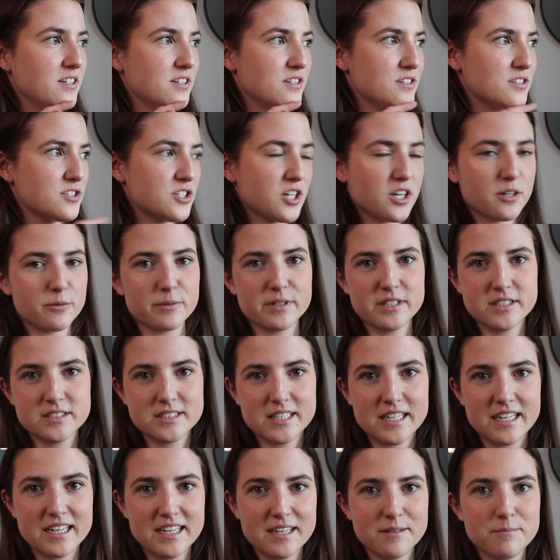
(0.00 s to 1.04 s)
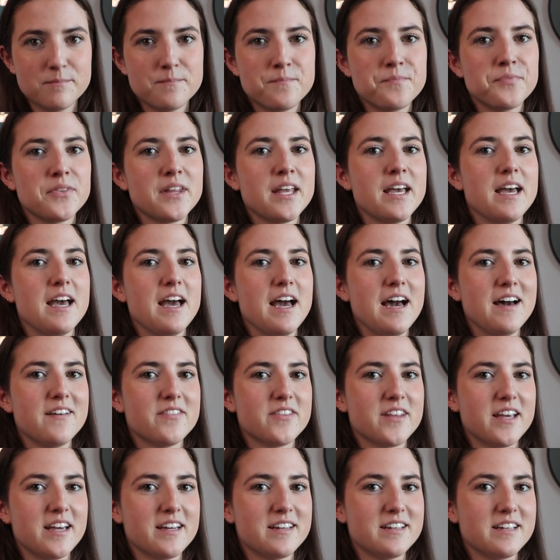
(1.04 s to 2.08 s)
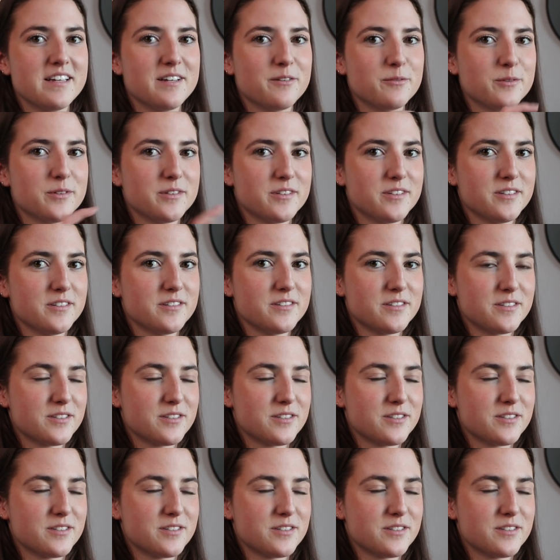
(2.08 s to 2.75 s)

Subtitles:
start real time, and then it will